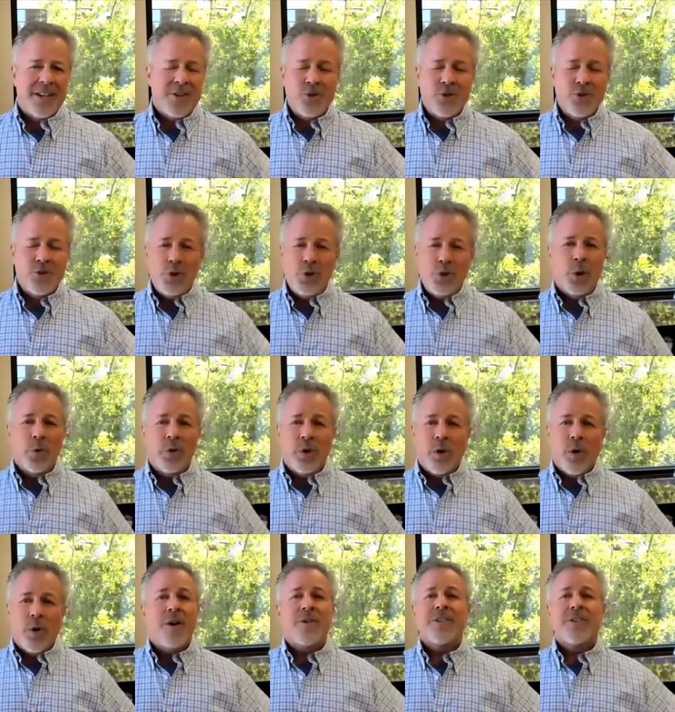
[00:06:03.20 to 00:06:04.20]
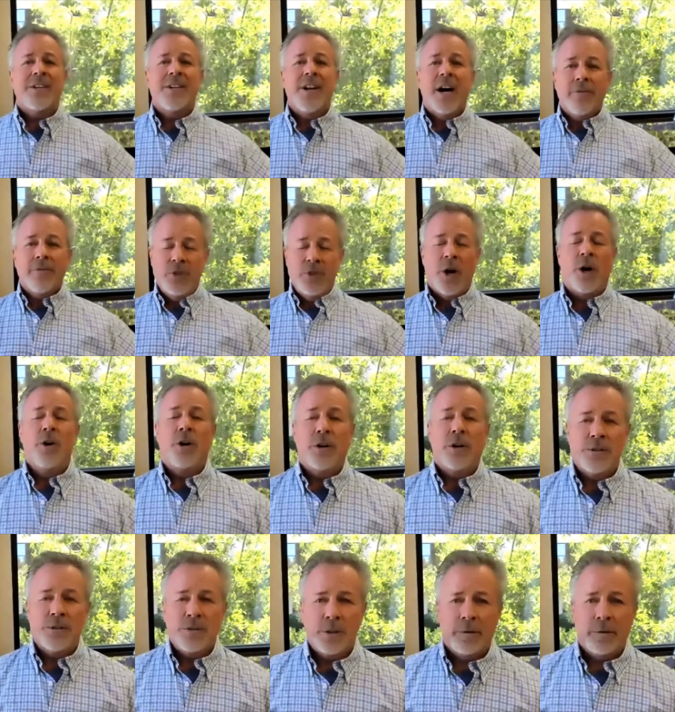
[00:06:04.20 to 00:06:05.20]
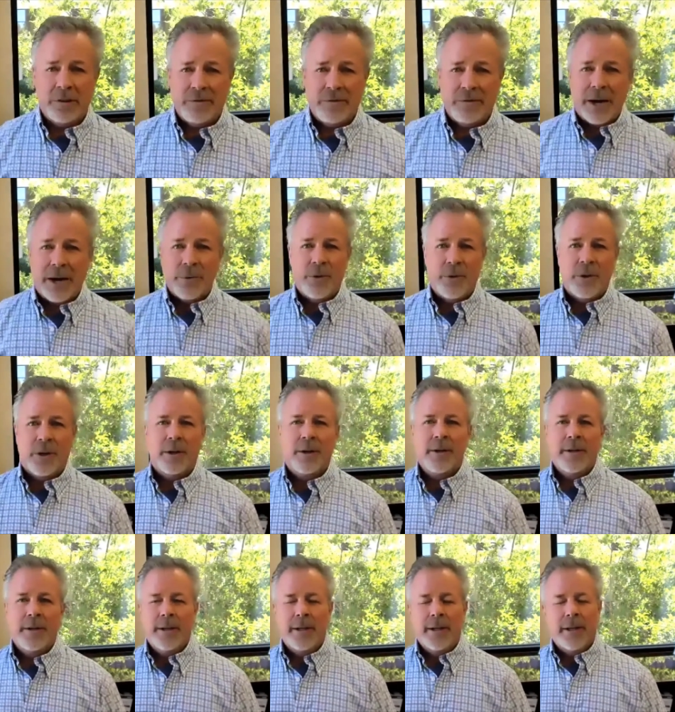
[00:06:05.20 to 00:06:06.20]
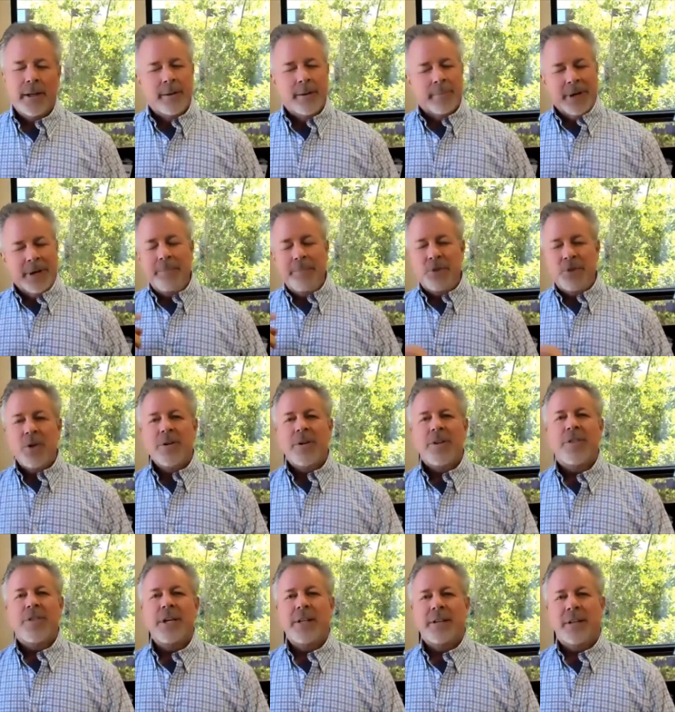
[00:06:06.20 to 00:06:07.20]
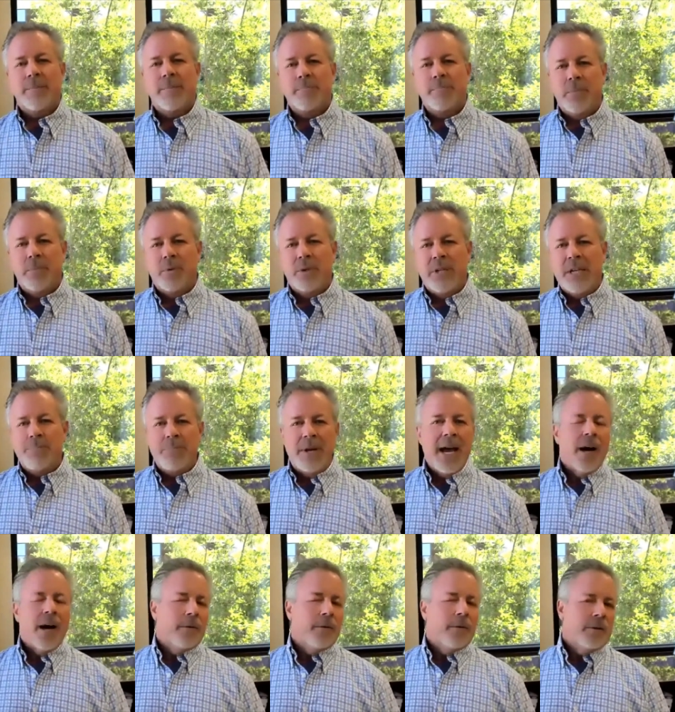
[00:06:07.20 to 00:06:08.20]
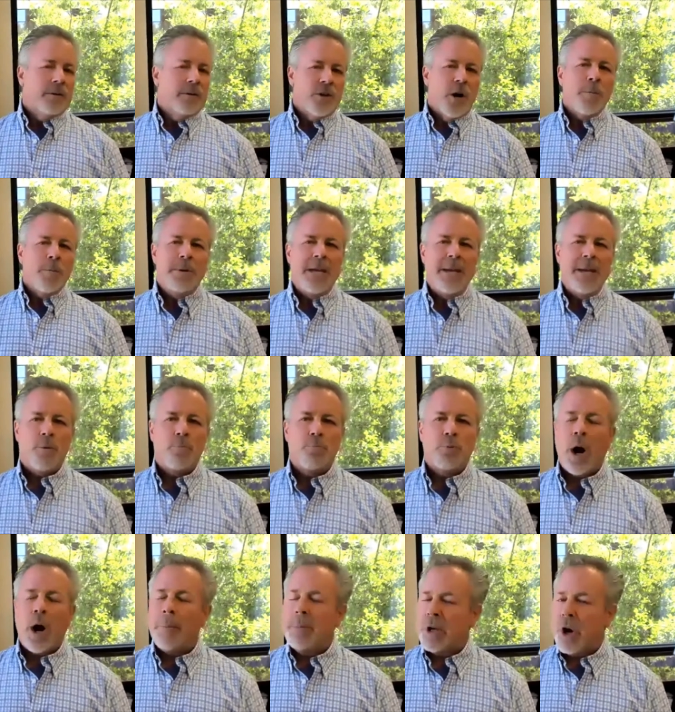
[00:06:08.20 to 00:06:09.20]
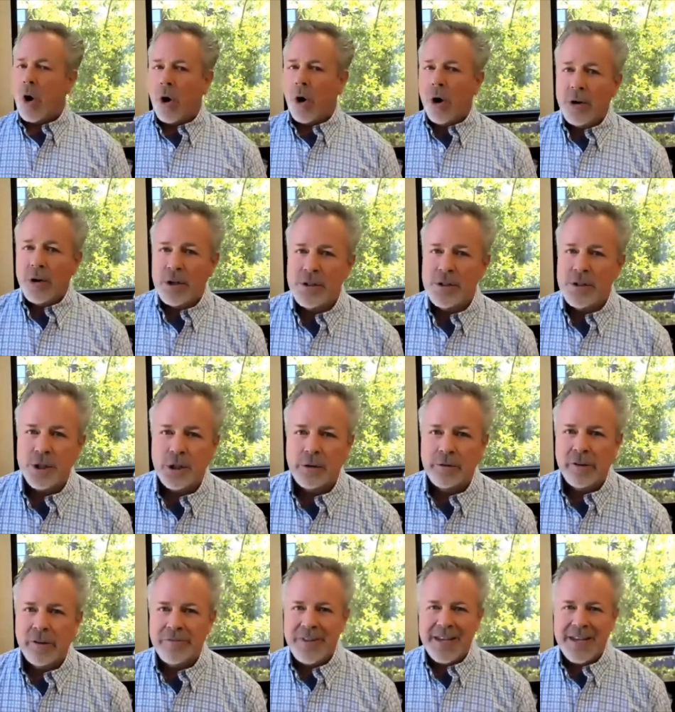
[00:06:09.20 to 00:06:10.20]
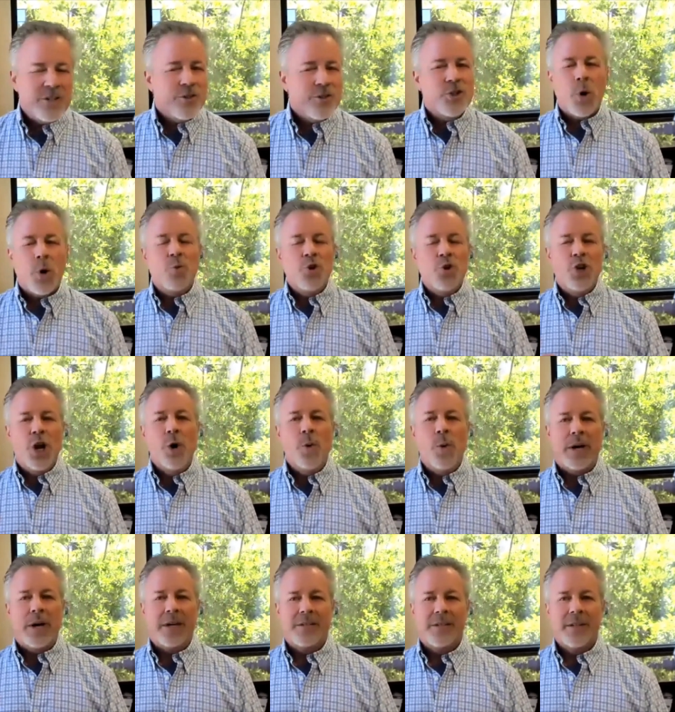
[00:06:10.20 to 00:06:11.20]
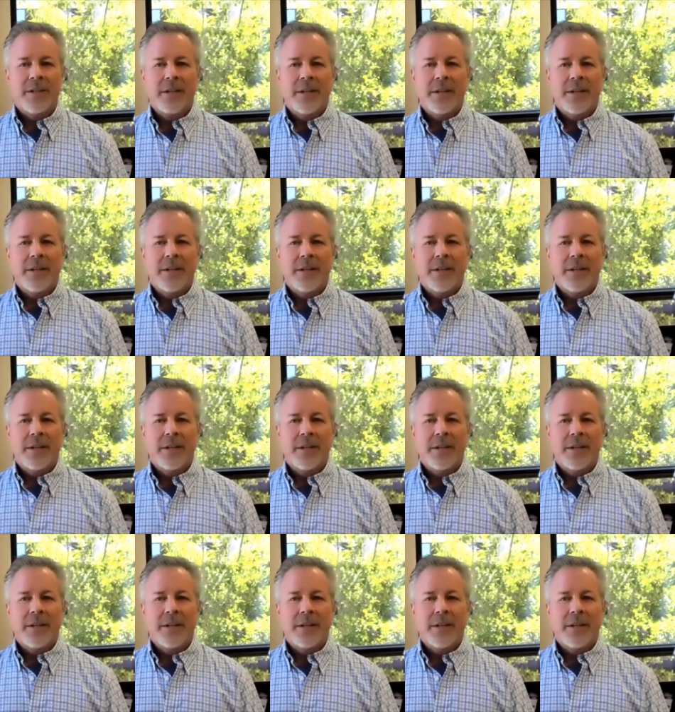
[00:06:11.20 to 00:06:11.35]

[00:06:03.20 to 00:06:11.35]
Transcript: as you know, there aren't enough young conservatives out there. But I'm starting to think that deep down, young people probably are conservative. They just don't know it.